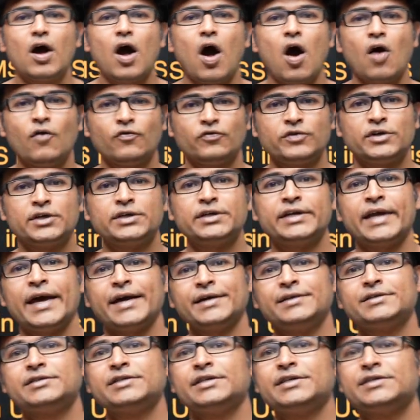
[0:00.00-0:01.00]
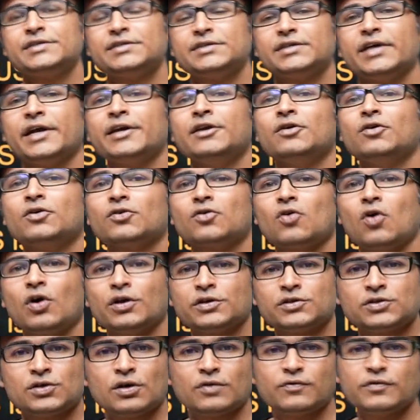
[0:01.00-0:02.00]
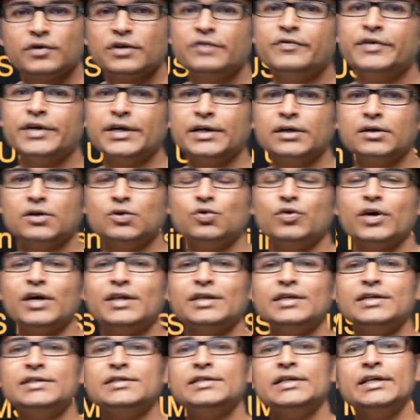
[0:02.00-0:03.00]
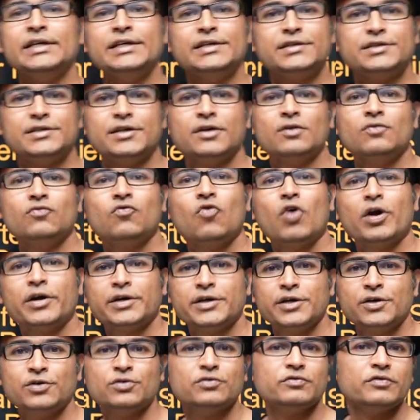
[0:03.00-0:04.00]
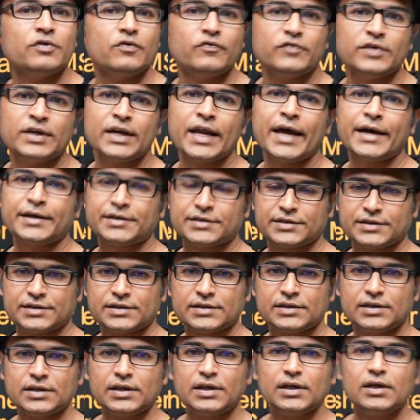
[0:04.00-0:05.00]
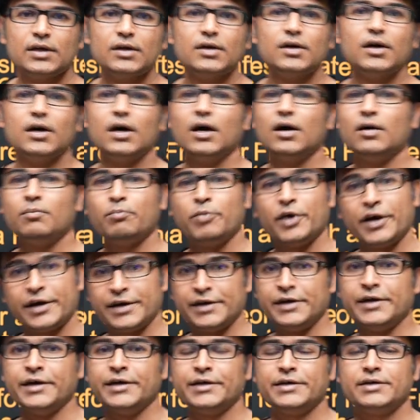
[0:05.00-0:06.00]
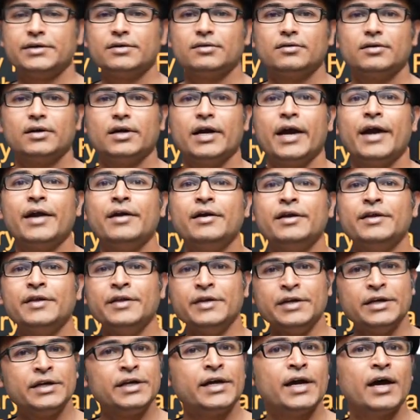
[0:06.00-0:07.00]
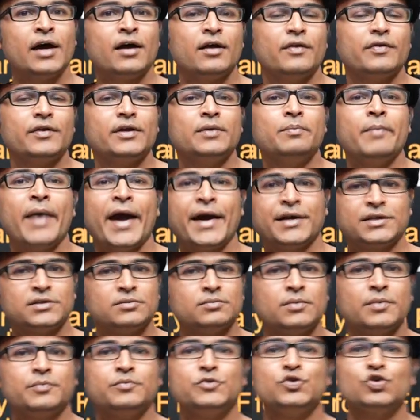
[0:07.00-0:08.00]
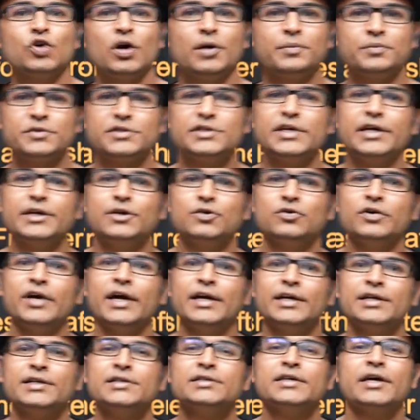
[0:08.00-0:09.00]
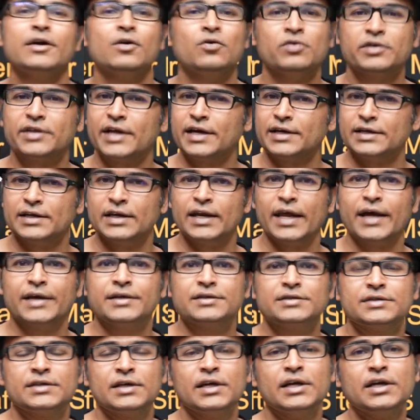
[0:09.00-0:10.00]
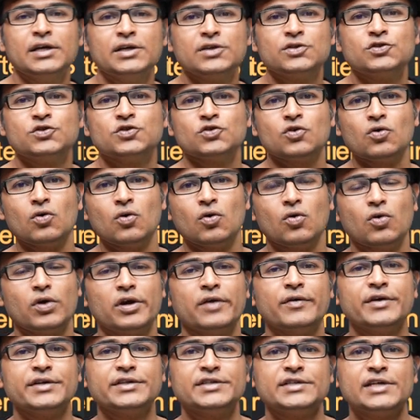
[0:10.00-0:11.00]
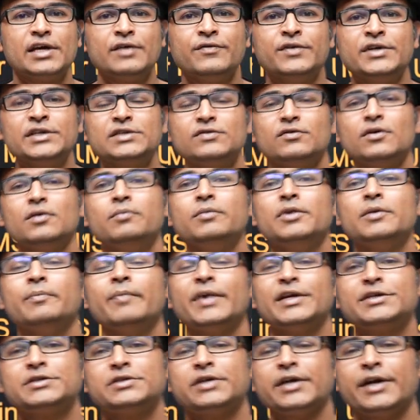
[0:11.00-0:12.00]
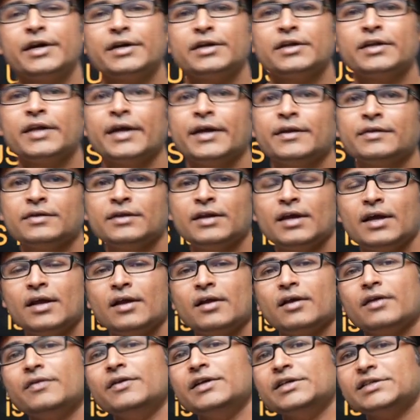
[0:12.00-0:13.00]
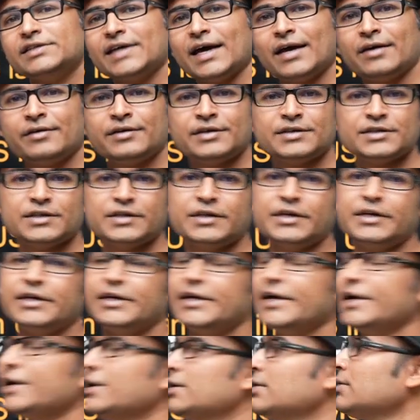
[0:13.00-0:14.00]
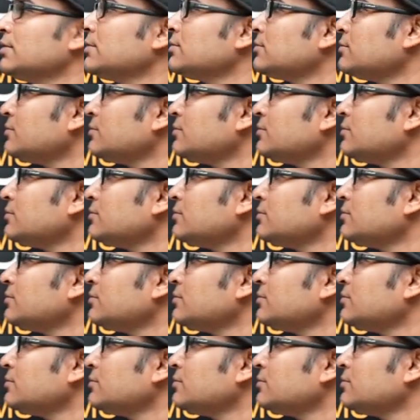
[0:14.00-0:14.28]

After taxes and your cost of living, you can easily save forty to fifty lakhs uh, per year. And in India, the maximum jobs that you get is around thirty lakhs. So your savings will be much greater than the salaries in India.